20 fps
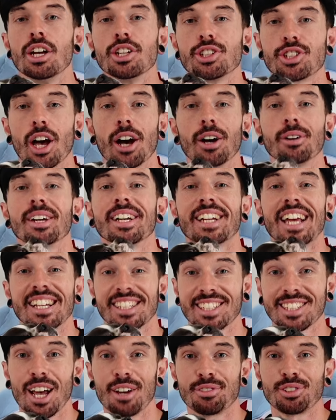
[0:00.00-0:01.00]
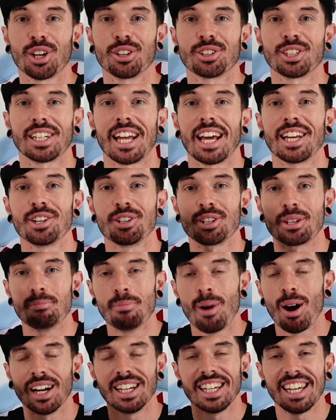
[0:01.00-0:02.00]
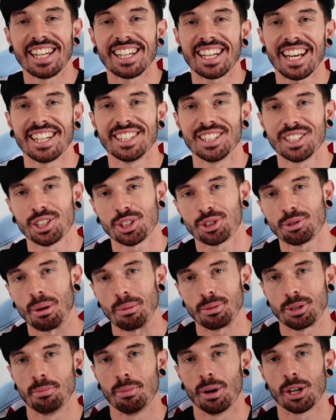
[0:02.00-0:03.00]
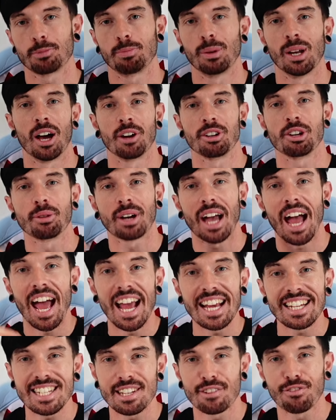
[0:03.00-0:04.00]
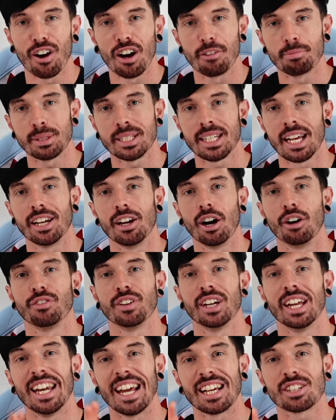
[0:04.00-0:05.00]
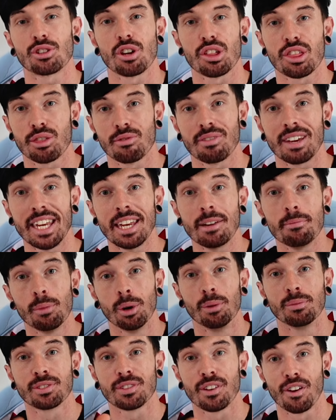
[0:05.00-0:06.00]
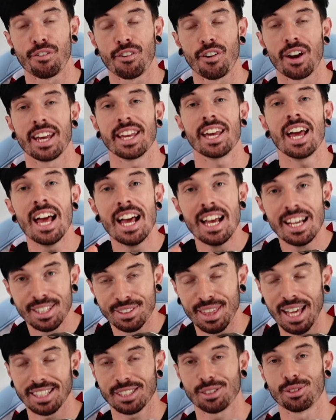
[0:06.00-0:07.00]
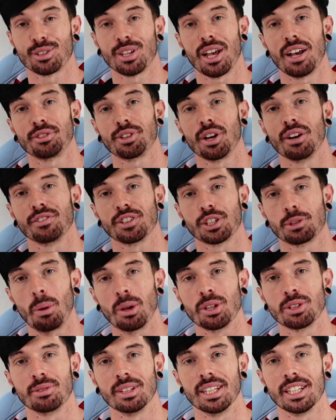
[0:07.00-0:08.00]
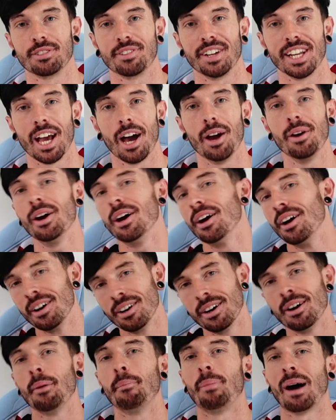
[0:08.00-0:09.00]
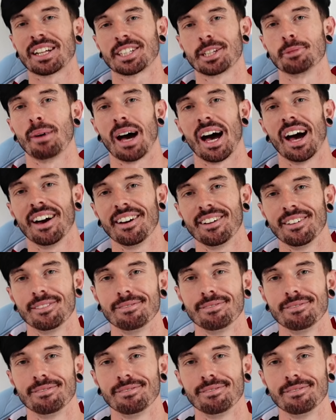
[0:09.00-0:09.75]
So get Surfshark today using my link in the description box below. You'll get 85% off and an extra 3 months for free. Thanks to Surfshark for sponsoring this video. Back to Matt.